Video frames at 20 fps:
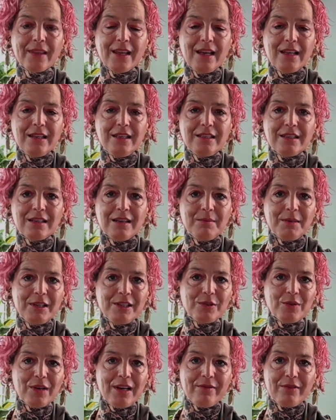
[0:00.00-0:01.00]
Anytime I
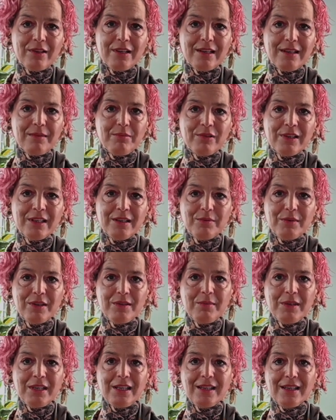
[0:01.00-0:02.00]
travel, I'll bring it
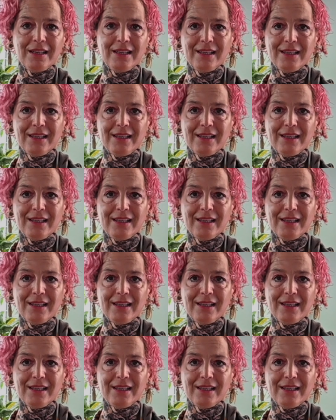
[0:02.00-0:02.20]
with me